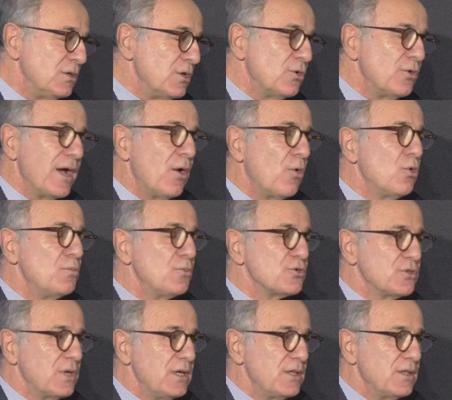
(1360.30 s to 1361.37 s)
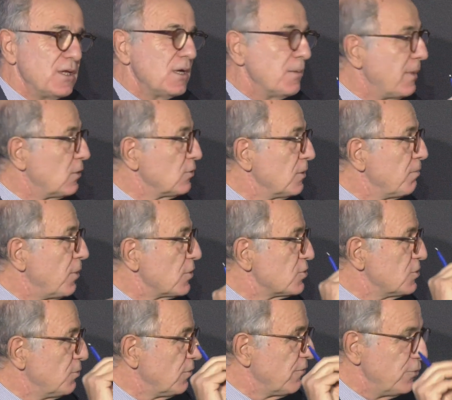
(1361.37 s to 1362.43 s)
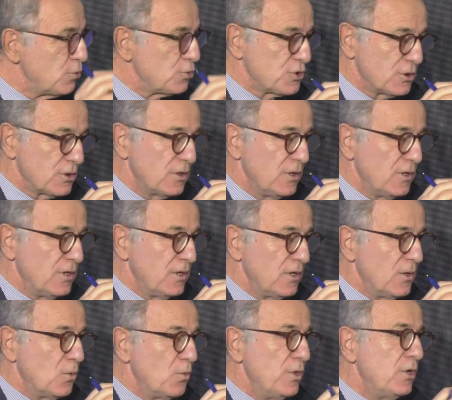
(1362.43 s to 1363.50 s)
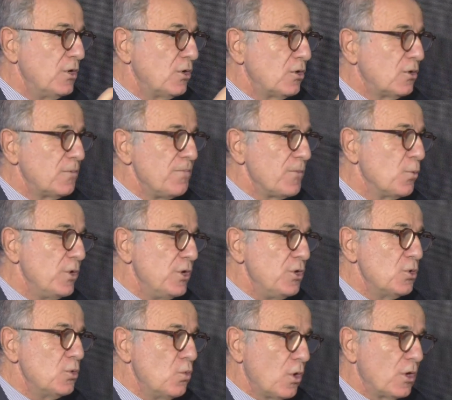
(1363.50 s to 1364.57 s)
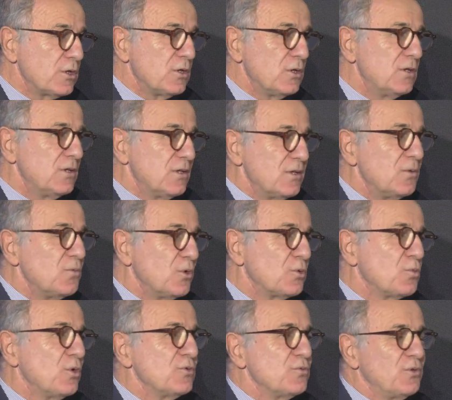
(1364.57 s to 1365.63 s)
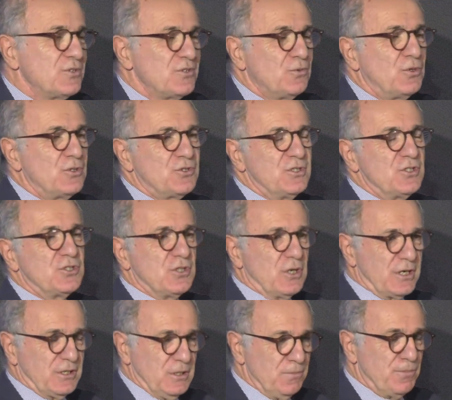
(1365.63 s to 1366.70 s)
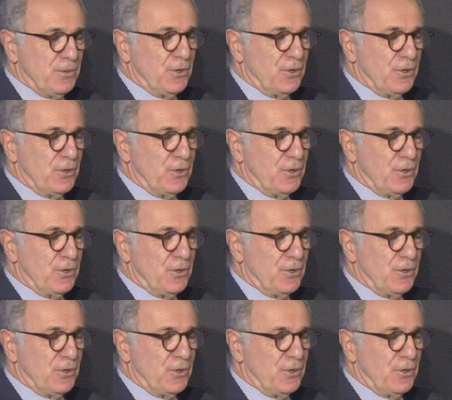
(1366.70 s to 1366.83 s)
know almost anything about the possible future. We knew what was the starting